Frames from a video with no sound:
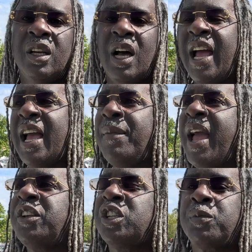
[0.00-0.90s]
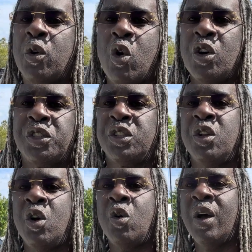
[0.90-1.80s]
Hey, I'm anxious because,
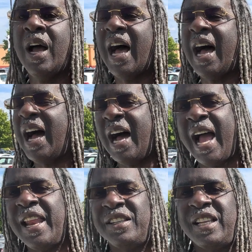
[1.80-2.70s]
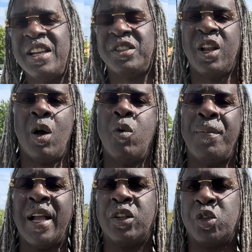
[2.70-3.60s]
I had a test today, I went
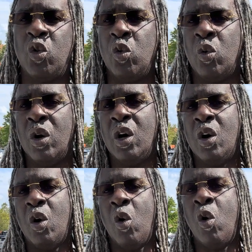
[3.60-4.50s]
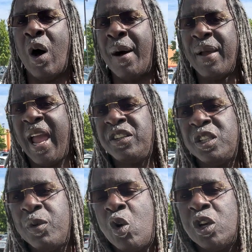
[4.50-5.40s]
back to school. Or I'm anxious
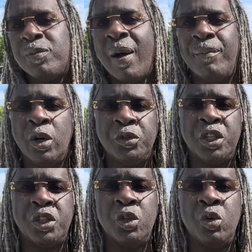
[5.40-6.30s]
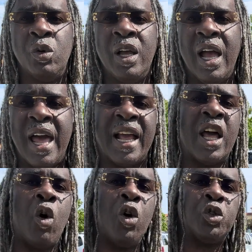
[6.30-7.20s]
because my bills are due and I got
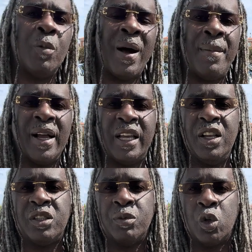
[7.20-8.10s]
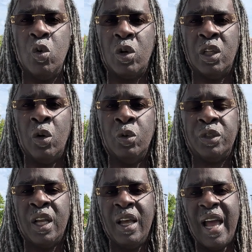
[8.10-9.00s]
to also buy my kids some school clothes
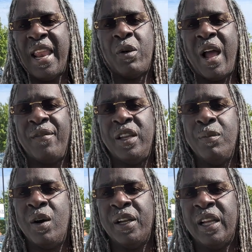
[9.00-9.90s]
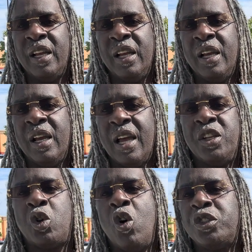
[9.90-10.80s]
and I don't have any money. And
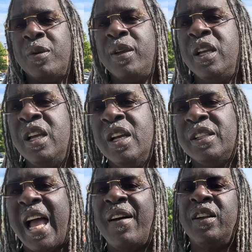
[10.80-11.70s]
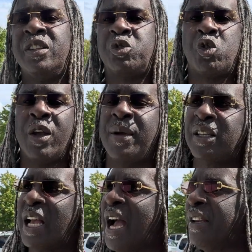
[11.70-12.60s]
it's causing me to have extreme
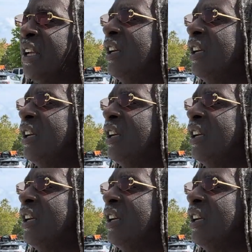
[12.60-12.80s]
anxiety.